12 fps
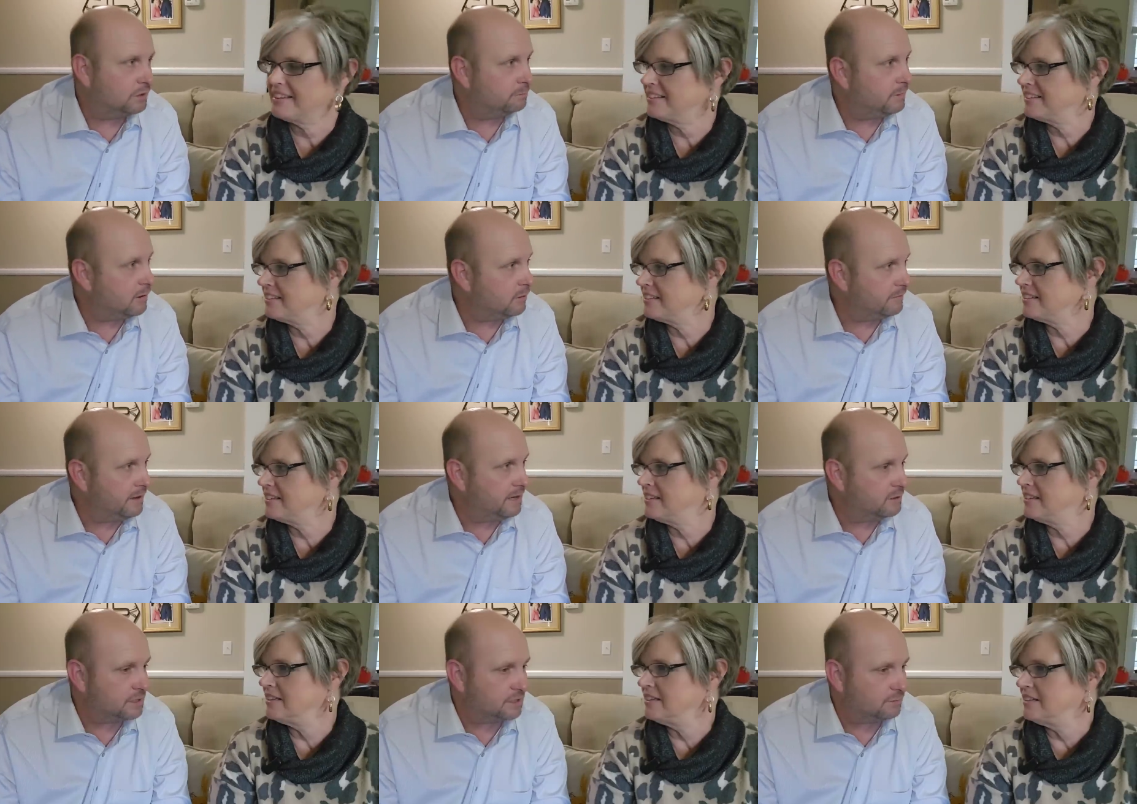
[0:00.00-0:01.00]
Speaker 1: what's been on the
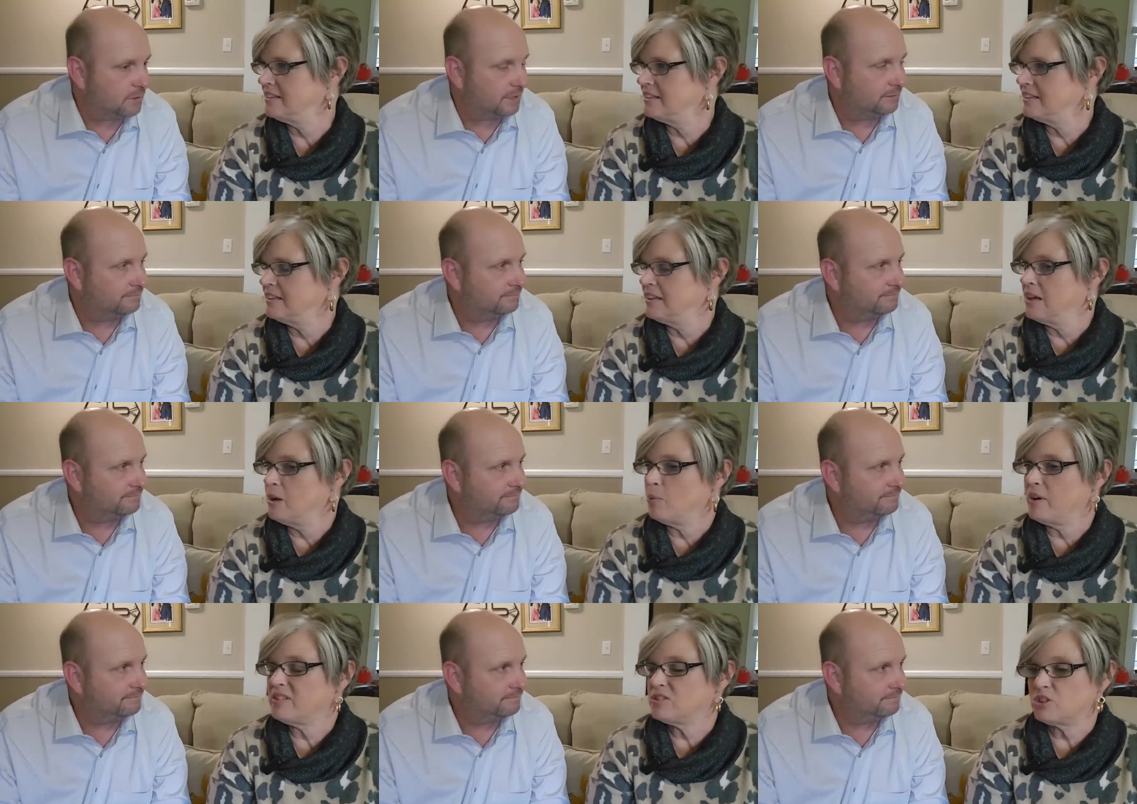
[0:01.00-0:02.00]
videos this week?
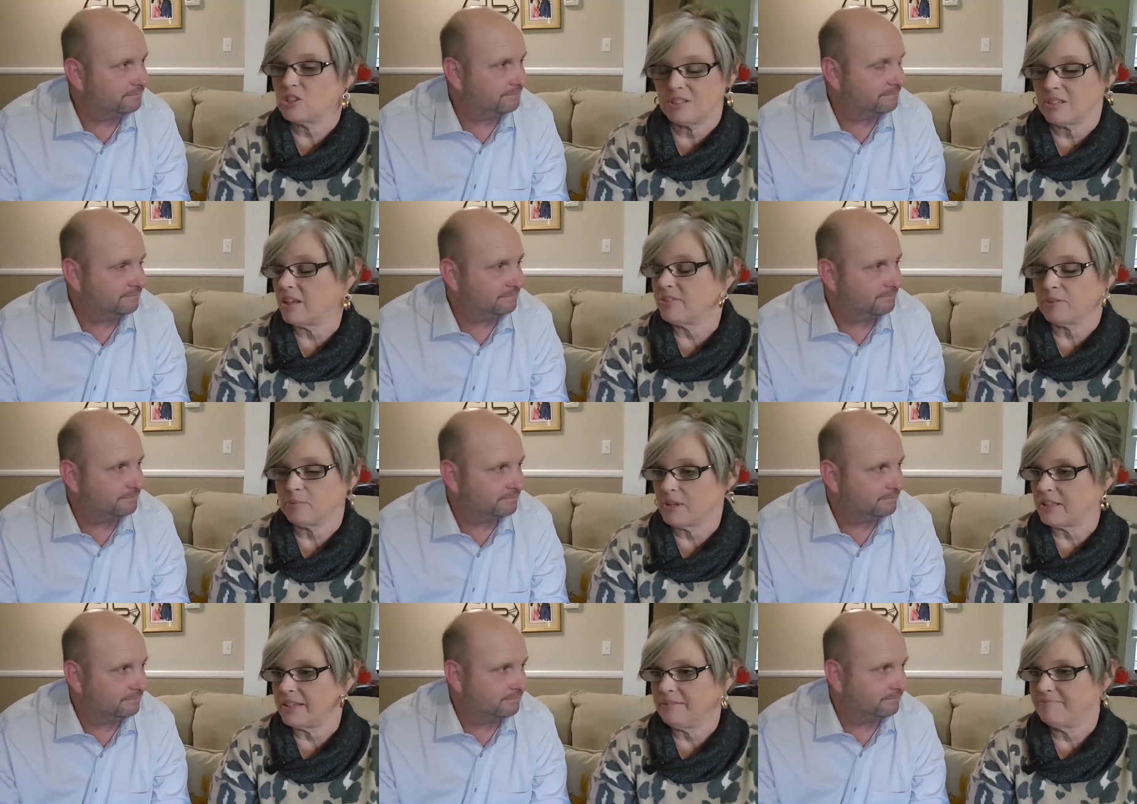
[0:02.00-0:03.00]
Speaker 2: Well, j- nothing
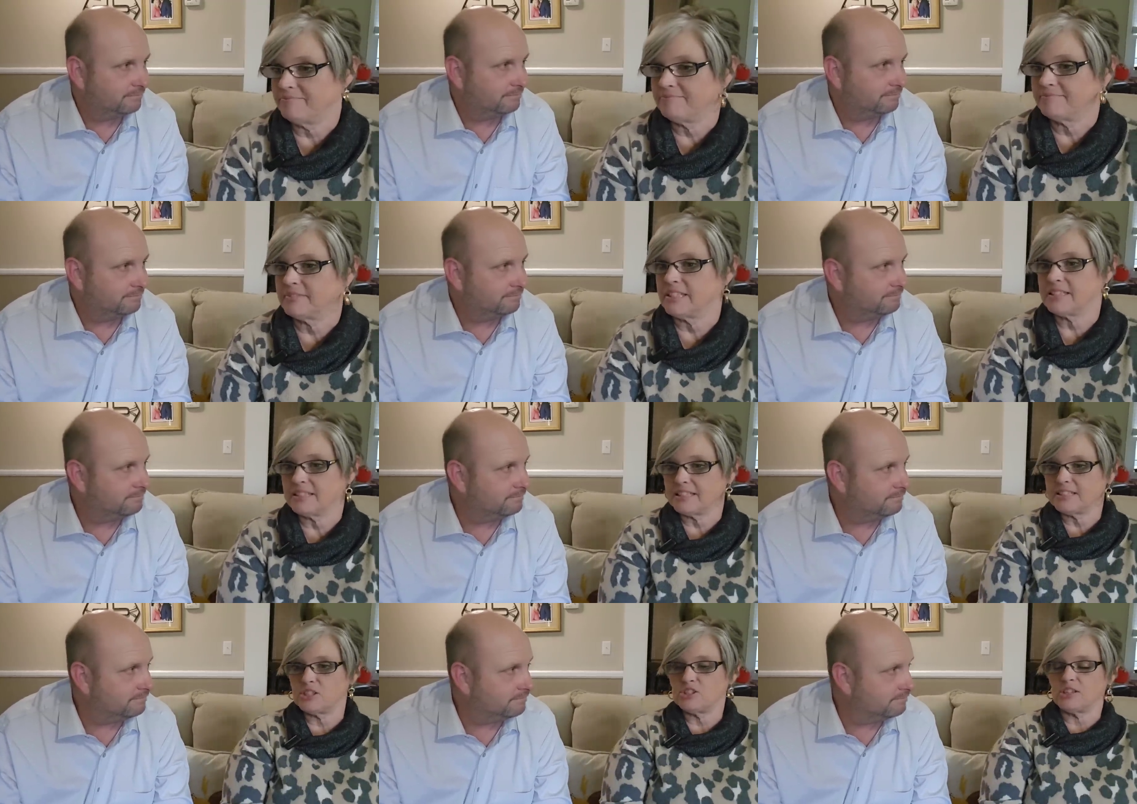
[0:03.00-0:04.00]
really. Th-
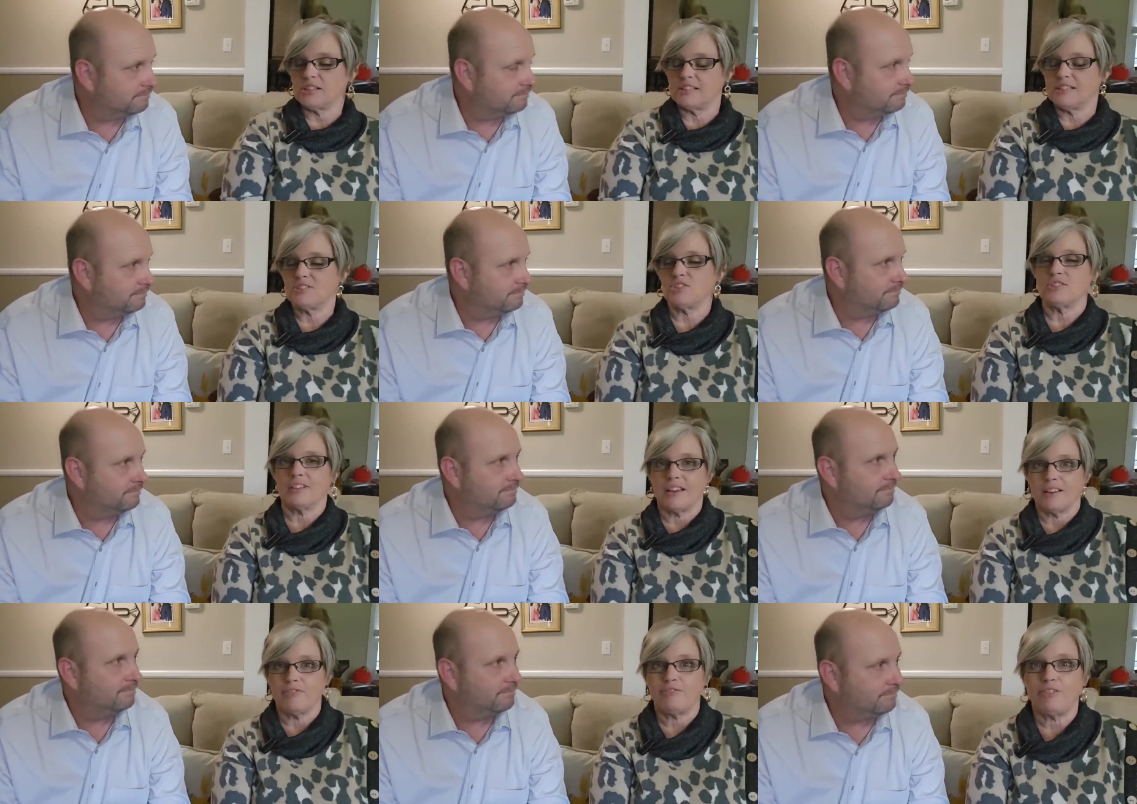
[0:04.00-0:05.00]
this is a this is
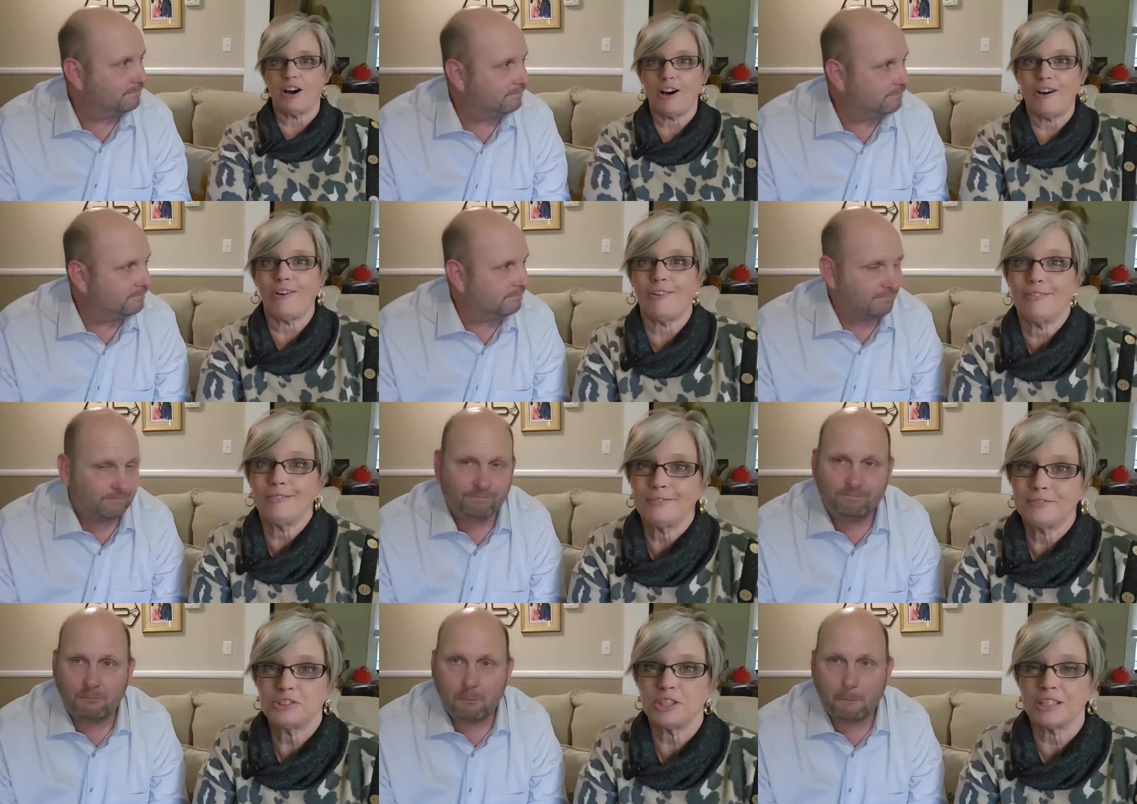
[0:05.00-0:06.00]
a fall
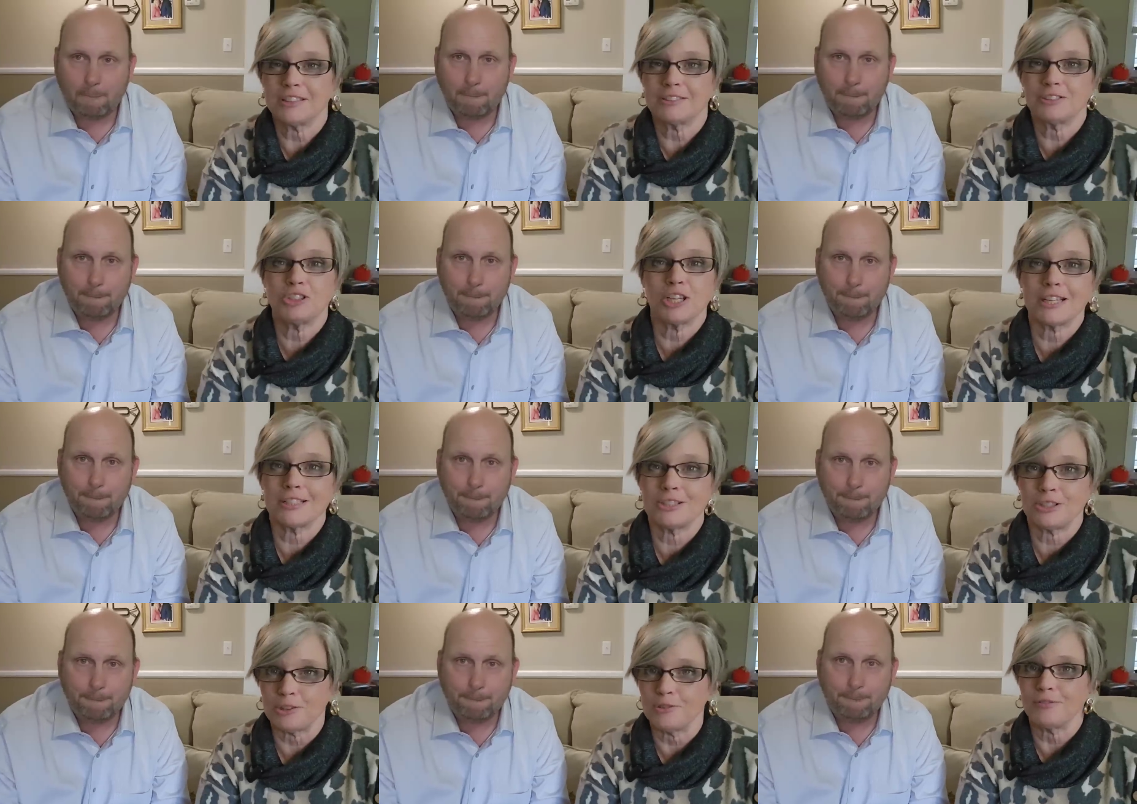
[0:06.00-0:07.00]
chick chicken
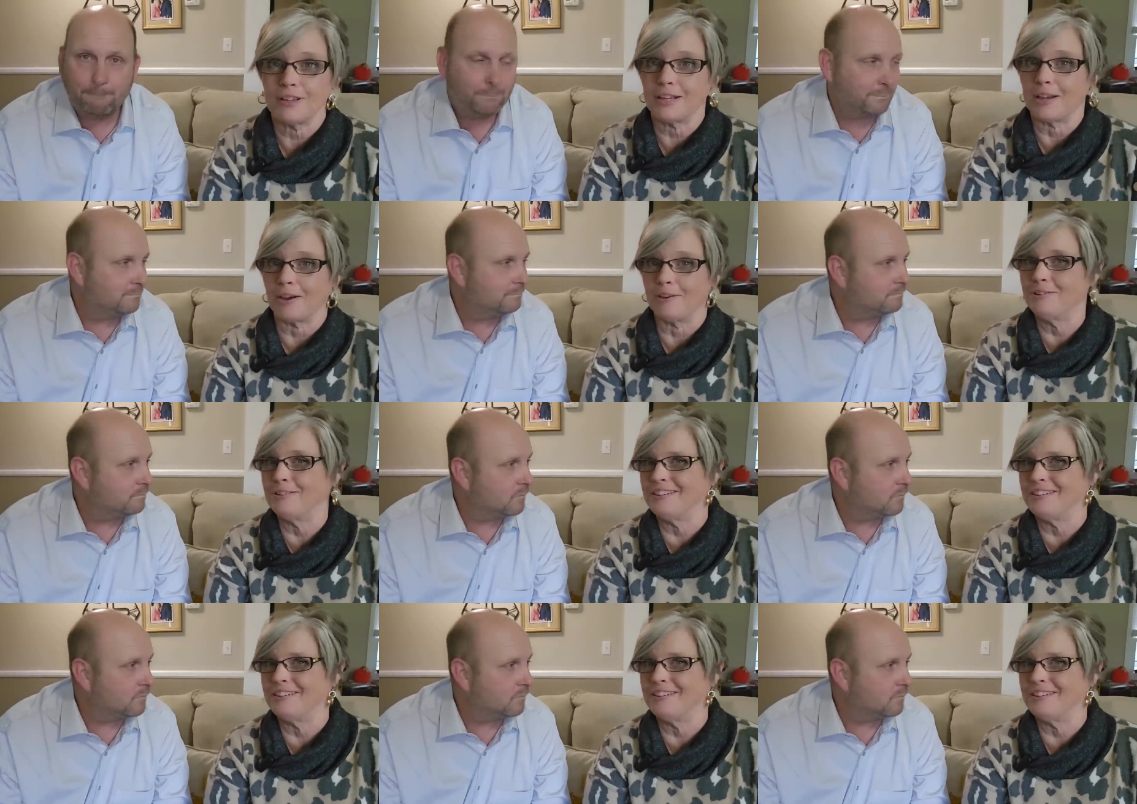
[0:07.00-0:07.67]
stew video.